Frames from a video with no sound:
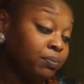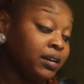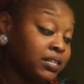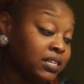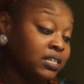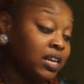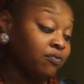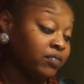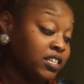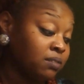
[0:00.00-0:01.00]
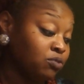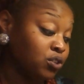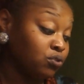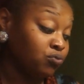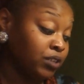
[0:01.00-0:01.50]
because there's definitely some
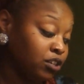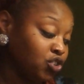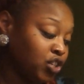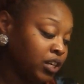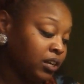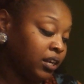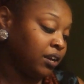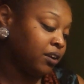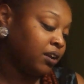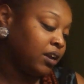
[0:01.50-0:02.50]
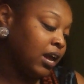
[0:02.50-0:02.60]
children energy in here